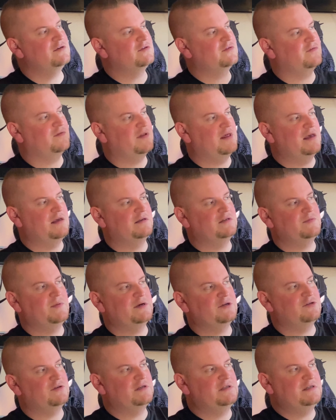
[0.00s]
for that,
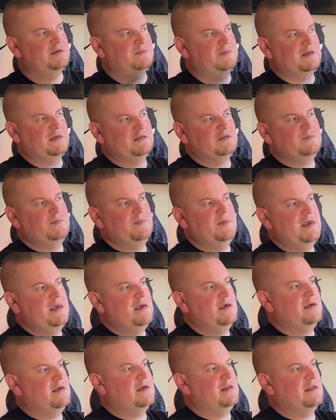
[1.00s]
especially something as
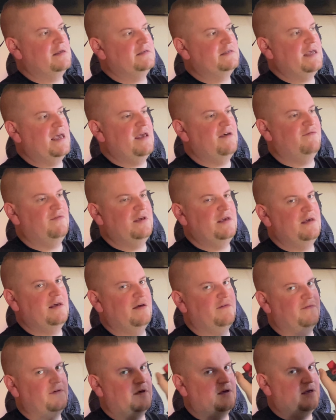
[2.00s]
big and as heavy
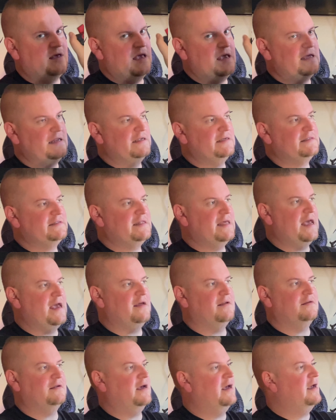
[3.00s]
of a head as that.
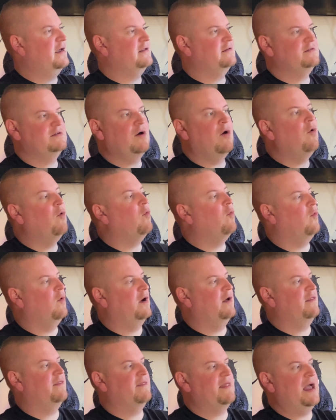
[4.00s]
I don't
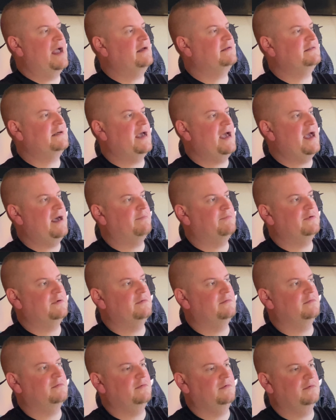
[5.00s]
want that to
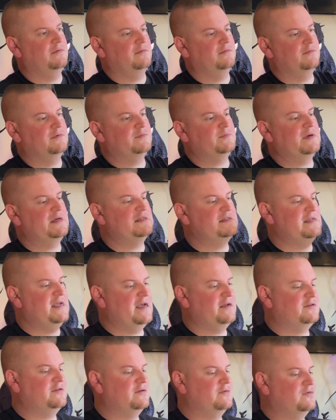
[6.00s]
happen with my
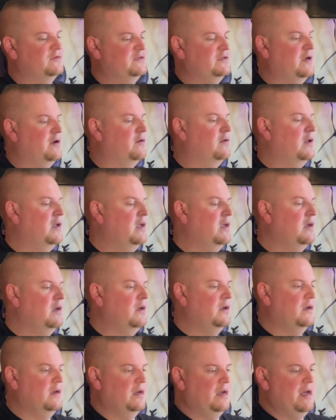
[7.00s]
statues. So,
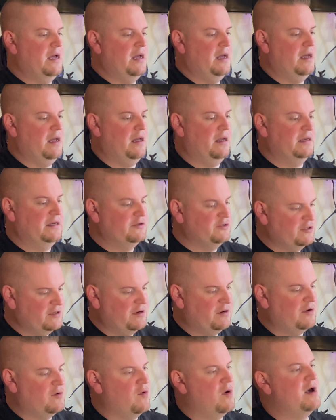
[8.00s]

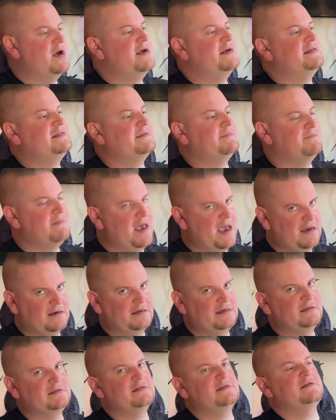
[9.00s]
engineering wise,
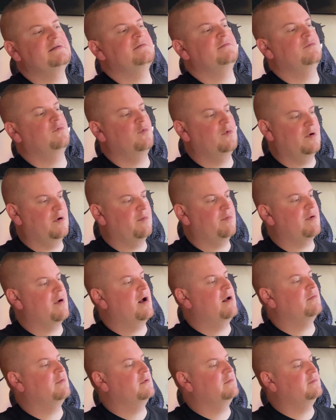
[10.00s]
magnets were a
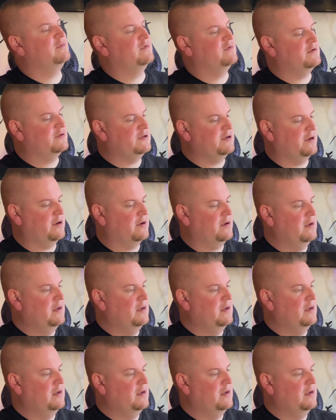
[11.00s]
problem for sure.